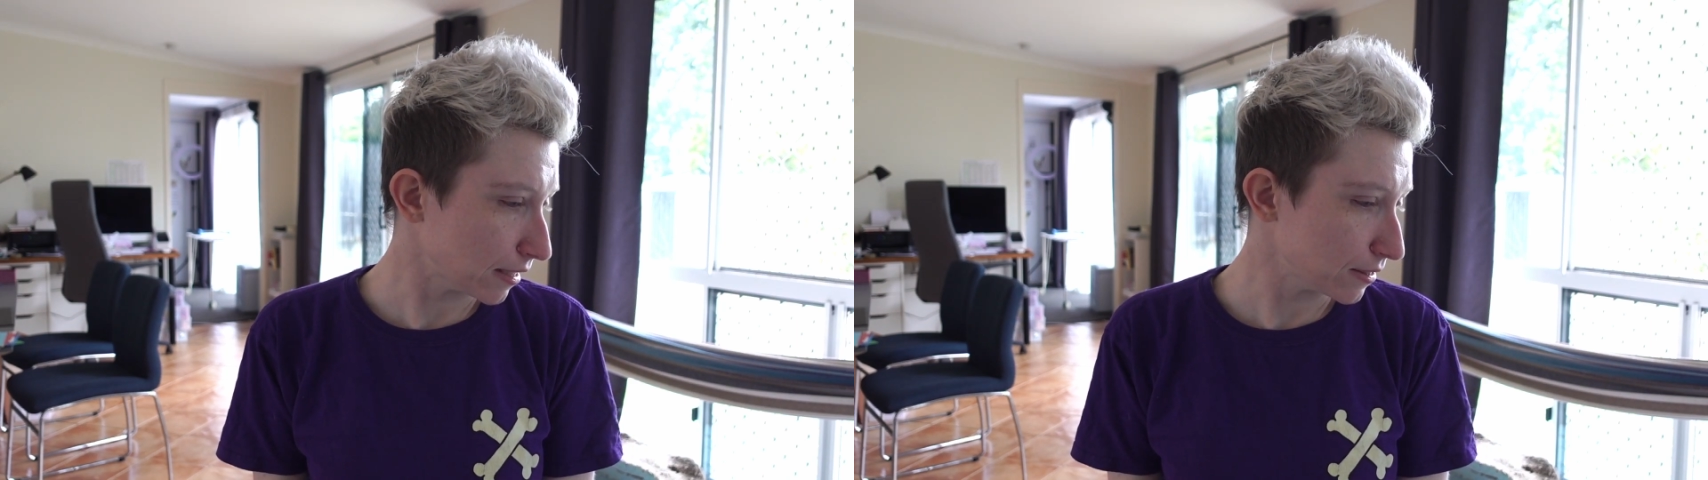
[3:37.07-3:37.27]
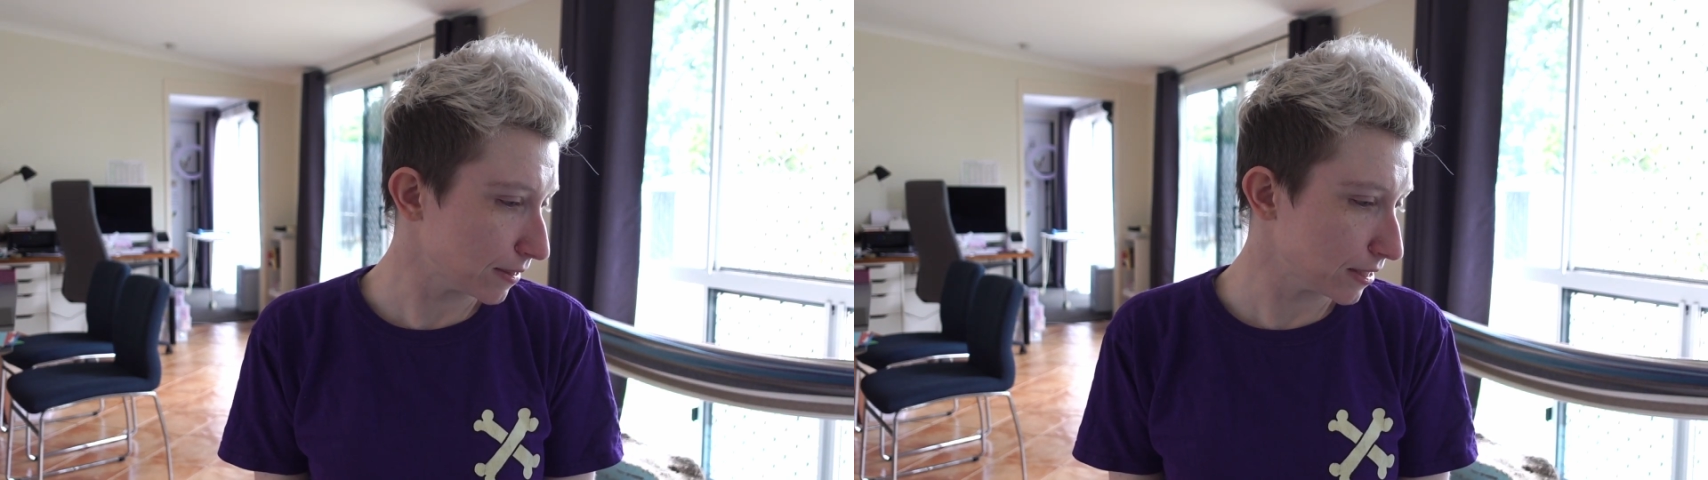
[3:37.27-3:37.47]

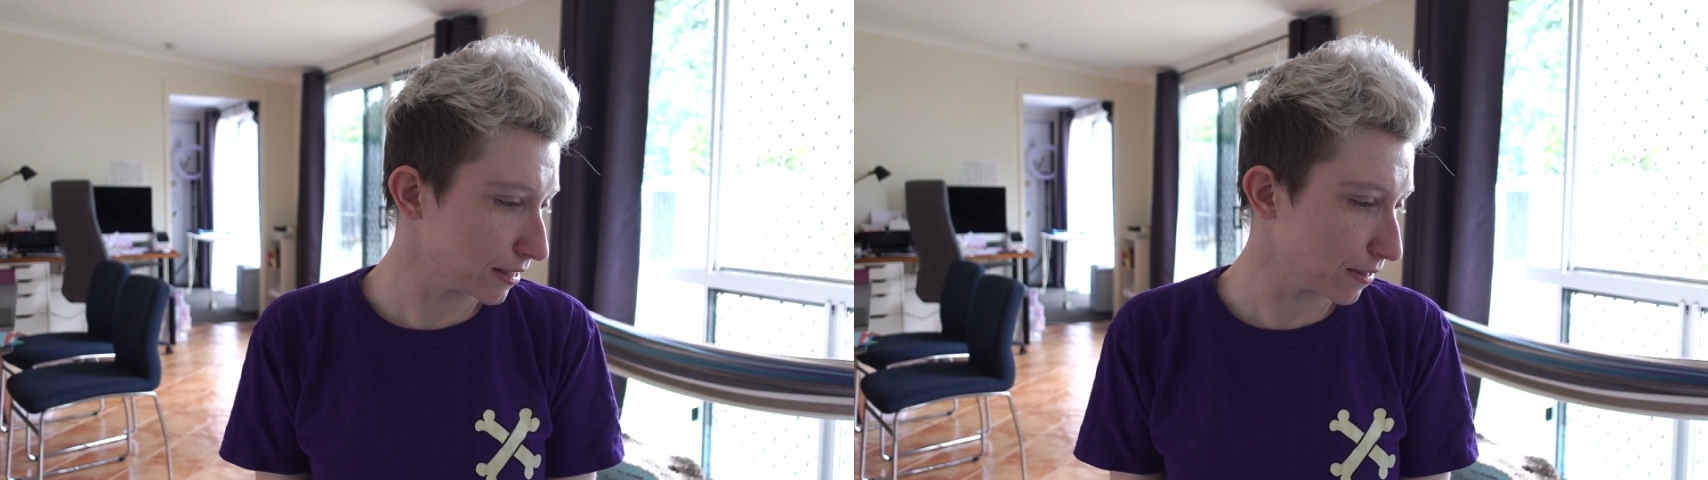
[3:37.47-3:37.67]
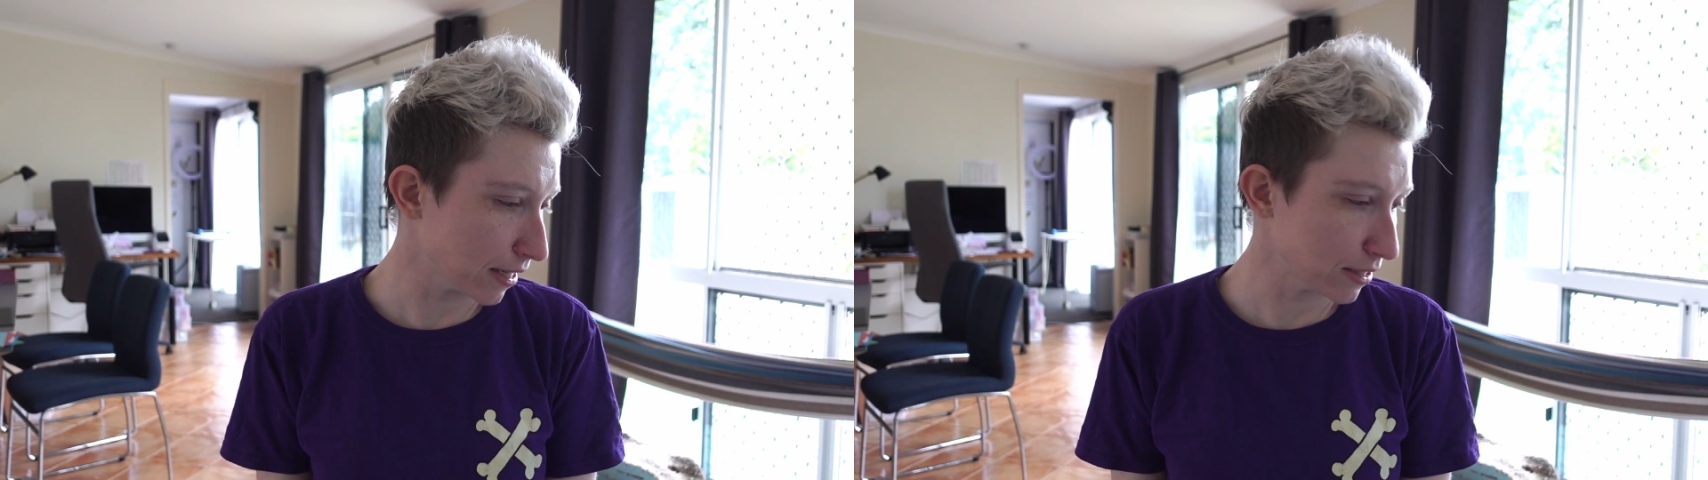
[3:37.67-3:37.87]
so I
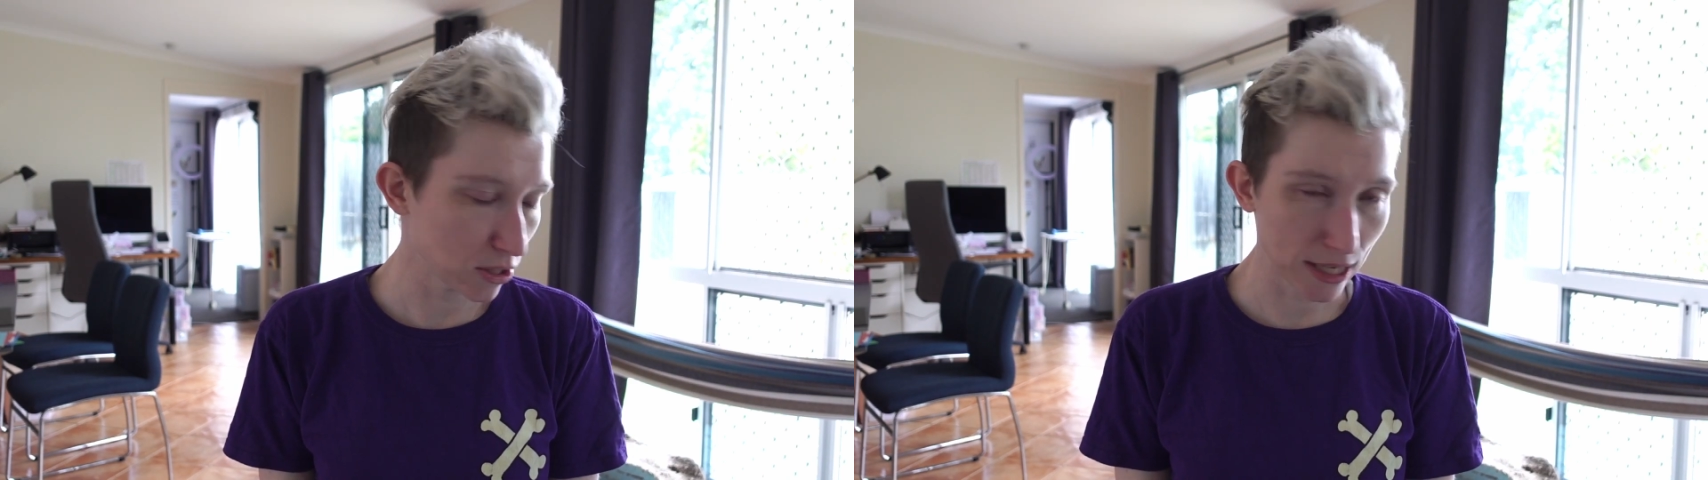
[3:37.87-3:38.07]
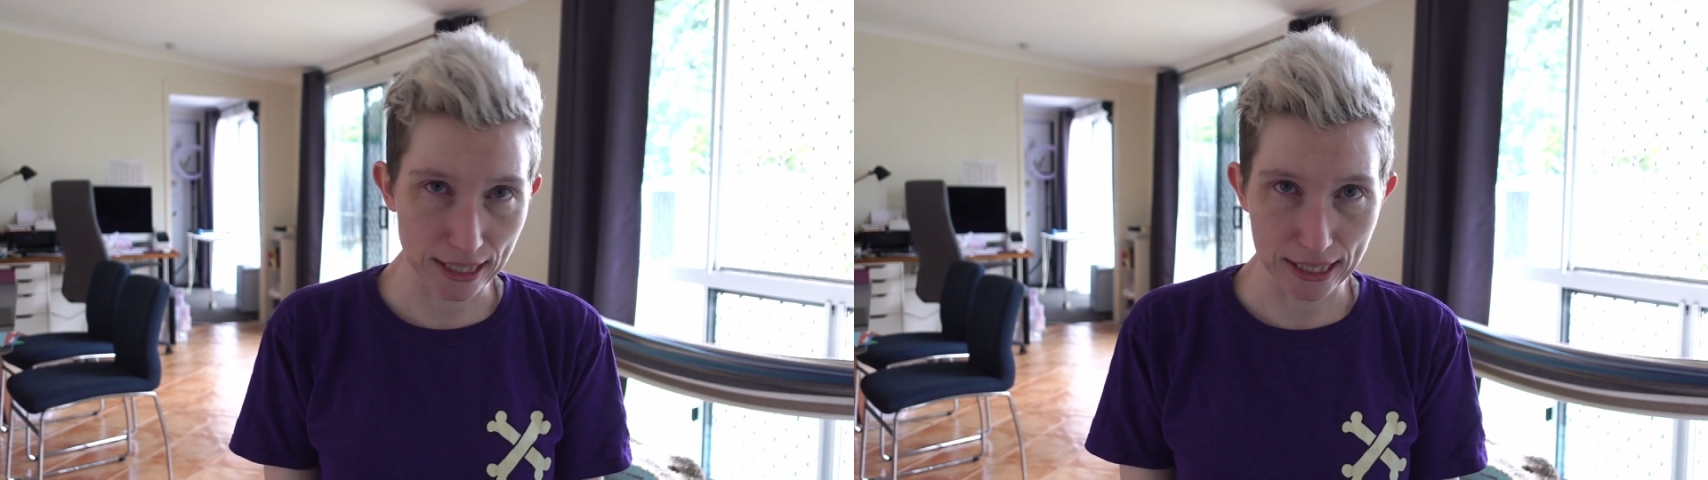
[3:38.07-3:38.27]
just thought I'd
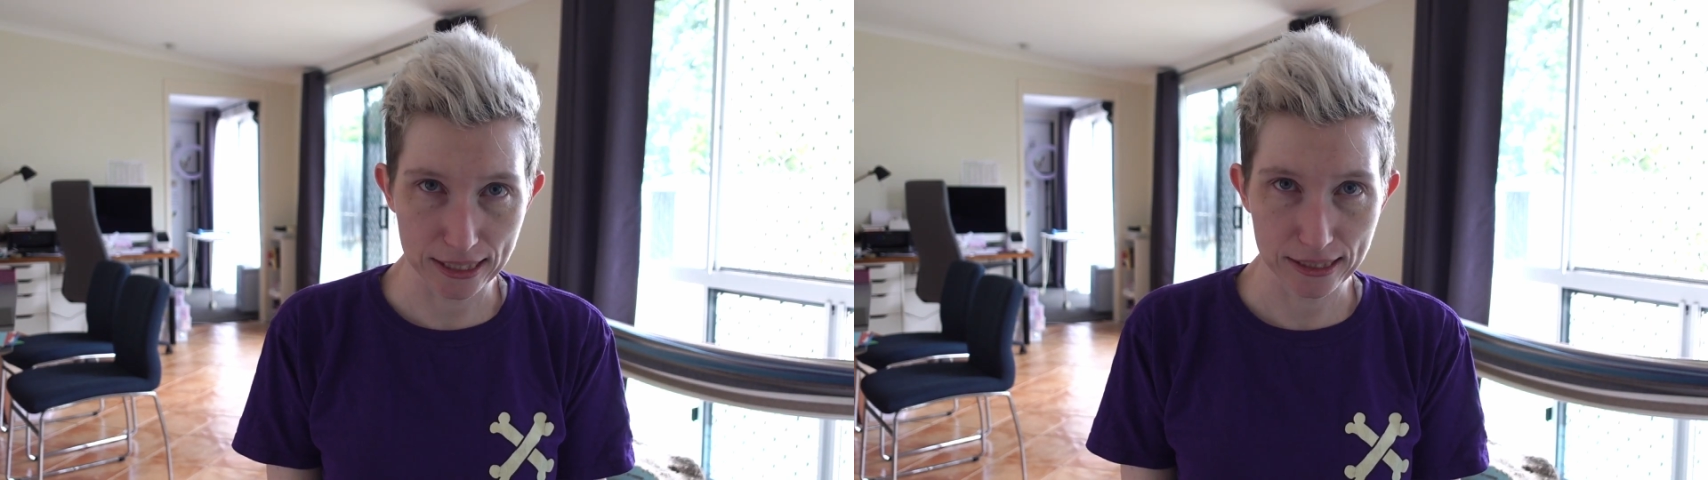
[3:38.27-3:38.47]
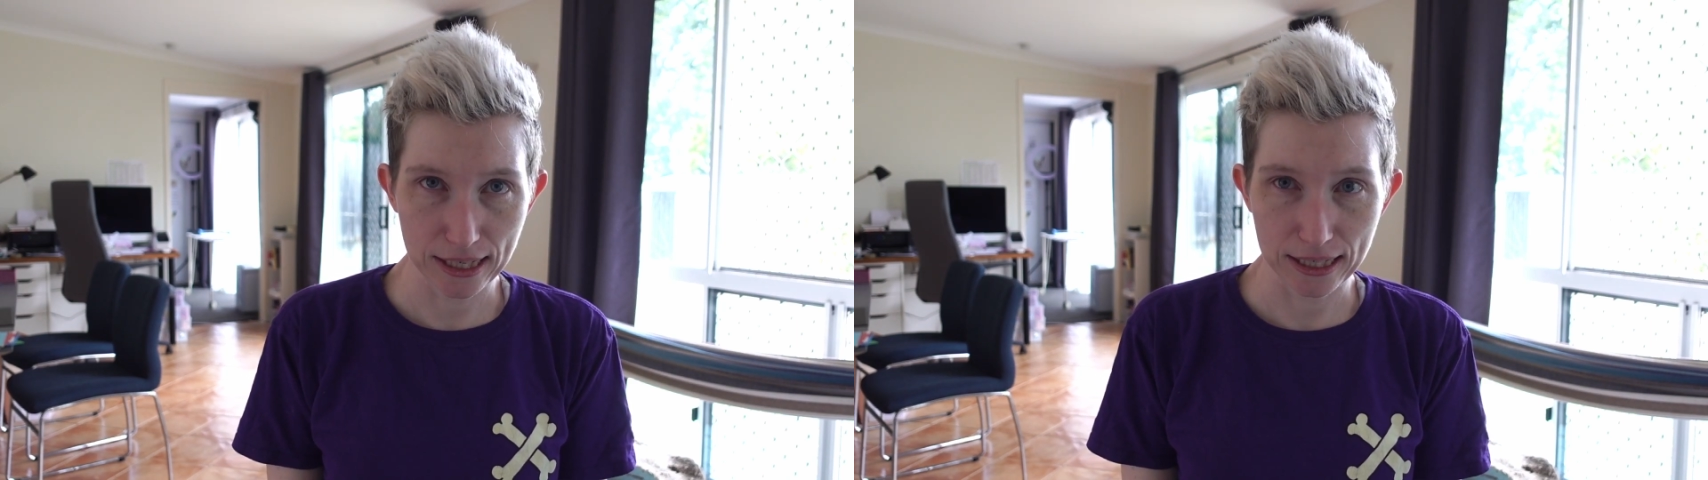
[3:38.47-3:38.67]
check
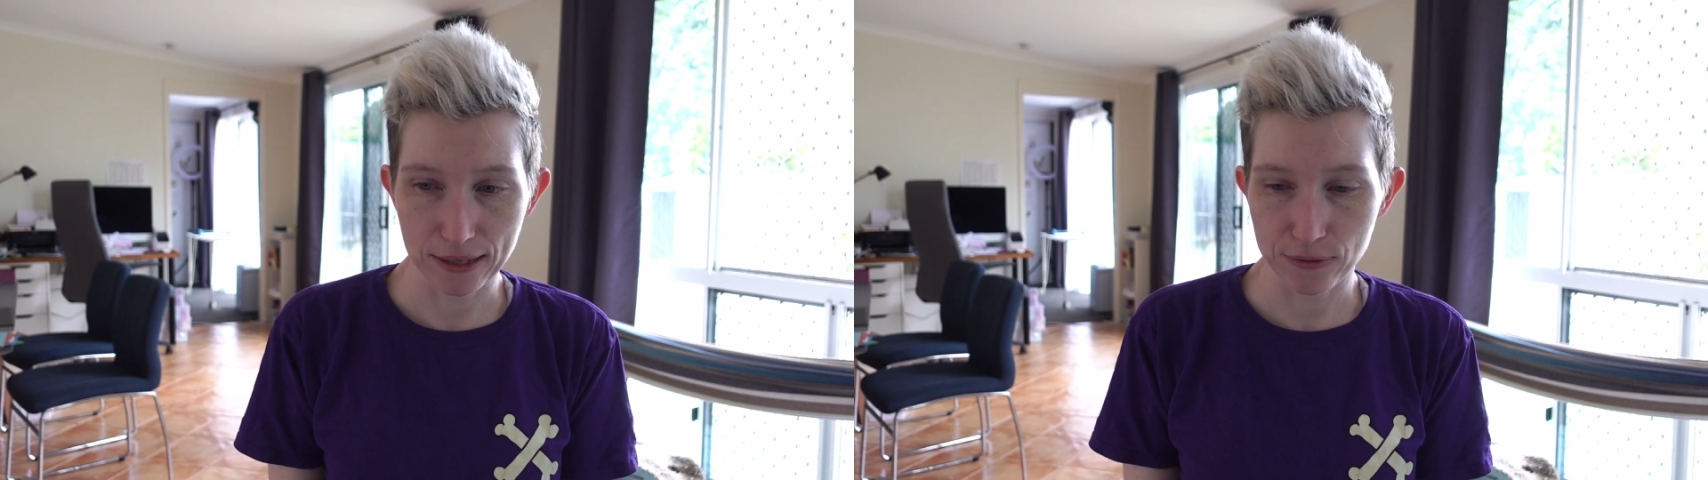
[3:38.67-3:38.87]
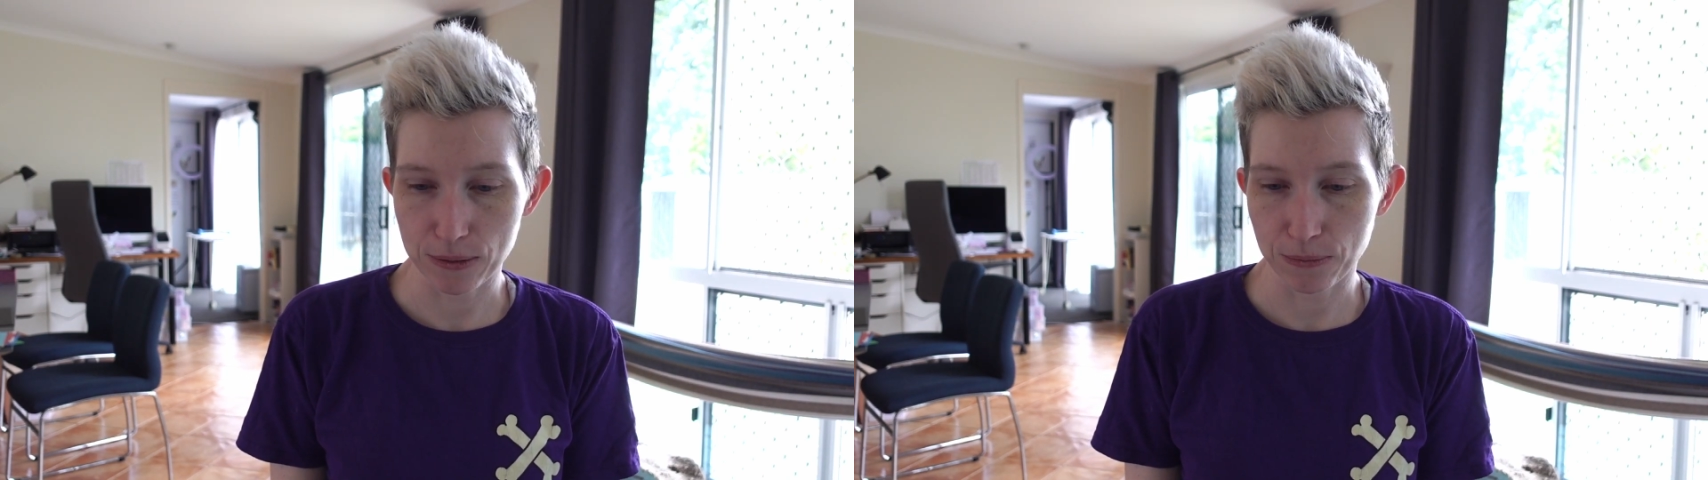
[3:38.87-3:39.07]
in and
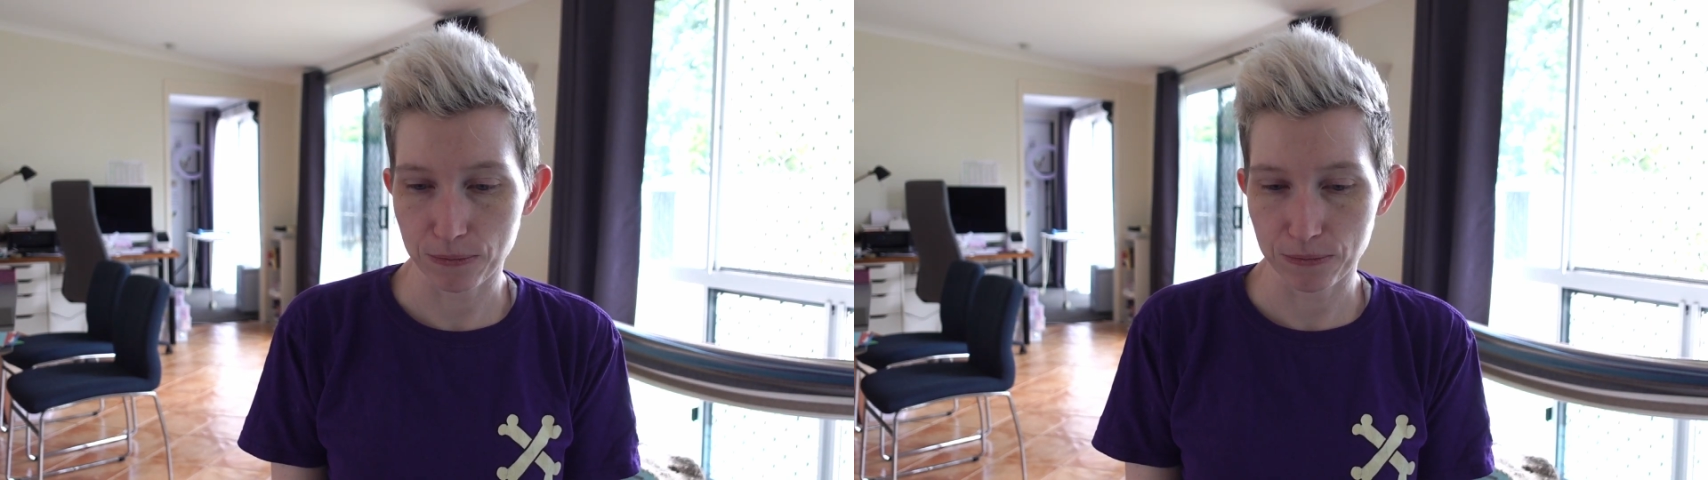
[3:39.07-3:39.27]
give you a